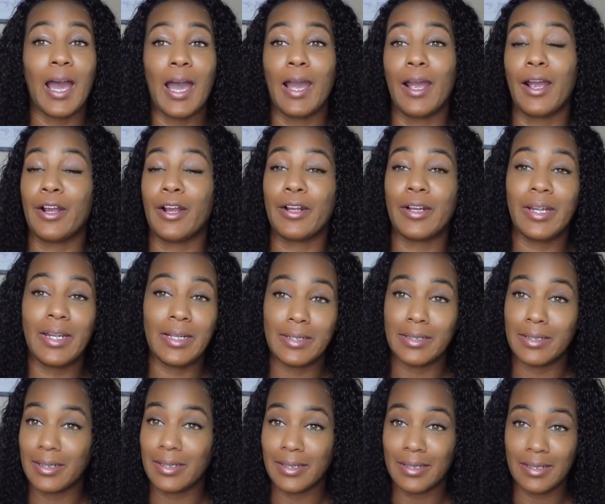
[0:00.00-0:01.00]
I heard
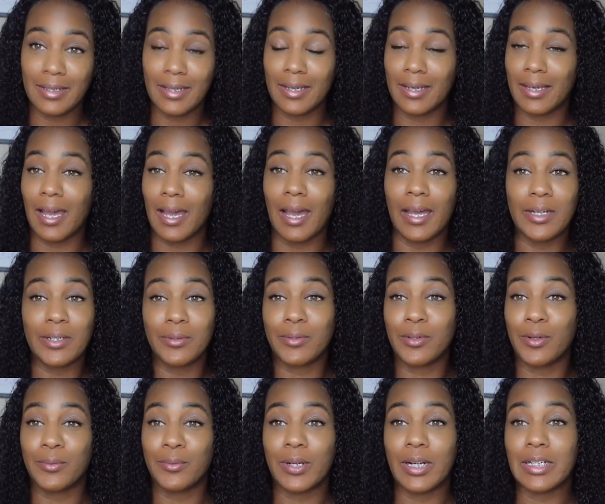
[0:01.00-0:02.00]
it. Look, I don't
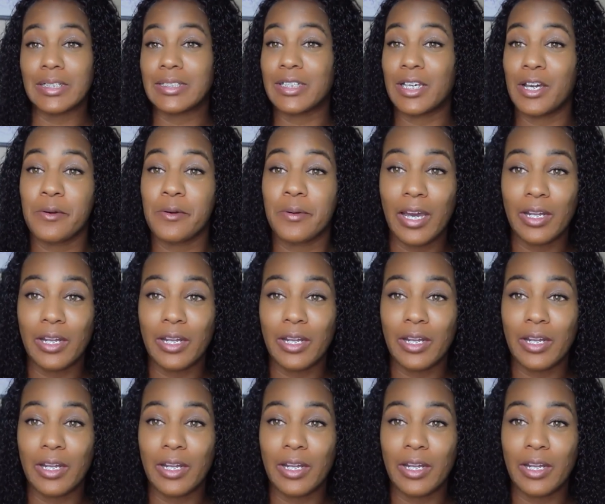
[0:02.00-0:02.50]
know where it's going.